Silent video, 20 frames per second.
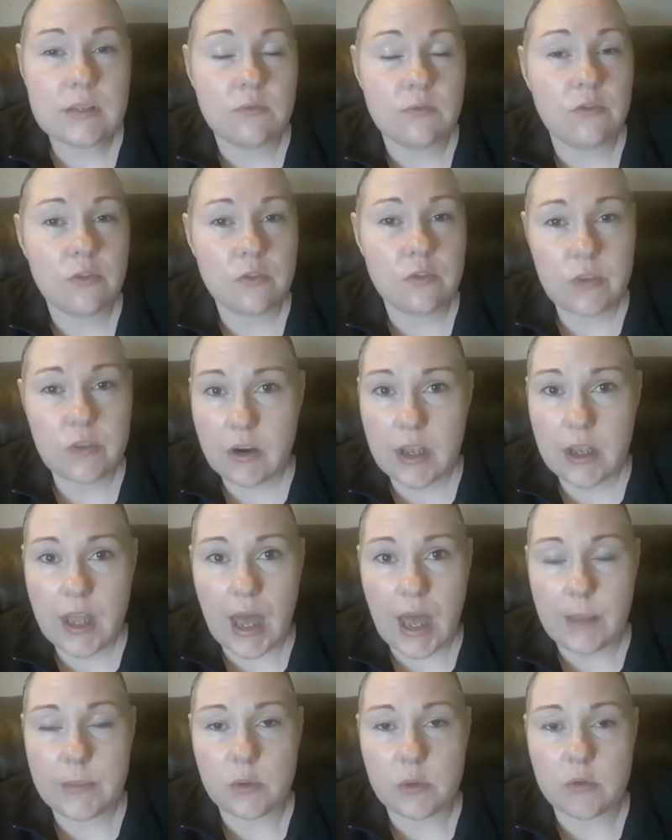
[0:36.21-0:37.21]
I'm very
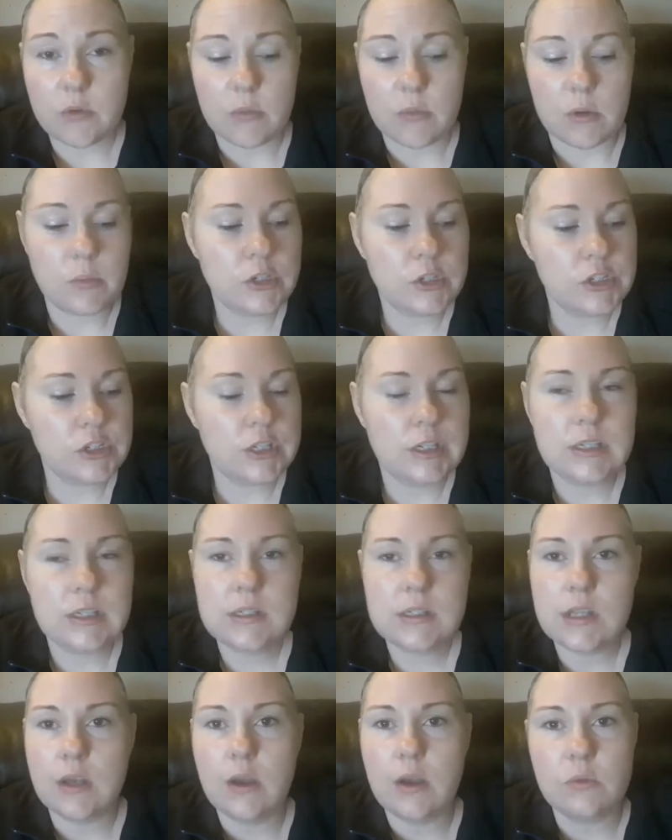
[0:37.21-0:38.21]
happy with my
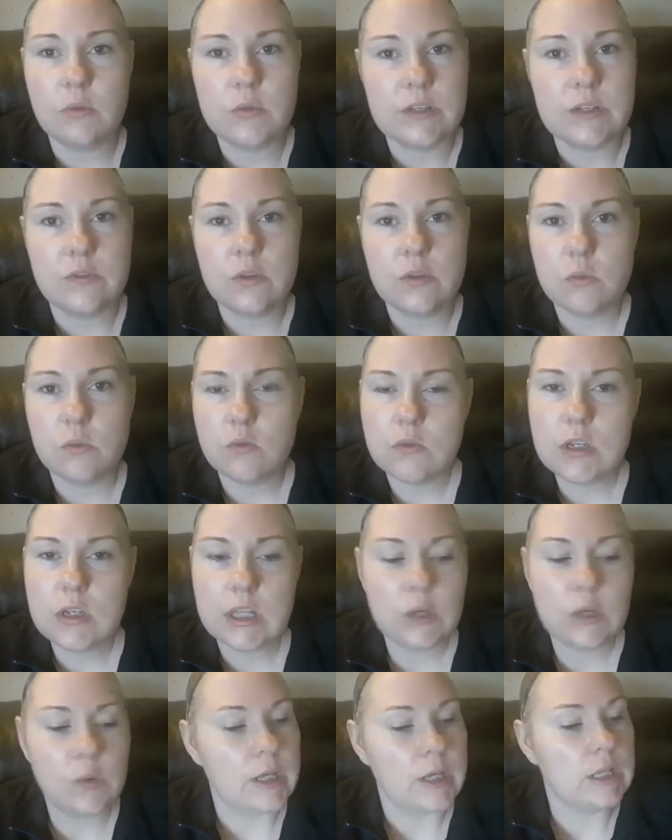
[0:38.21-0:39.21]
purchase. I received them
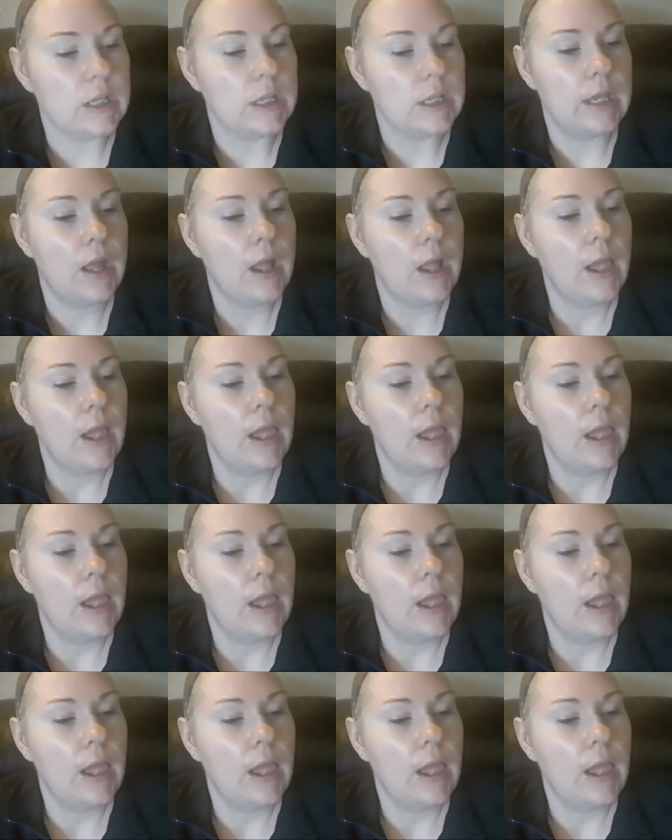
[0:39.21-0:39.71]
really quickly.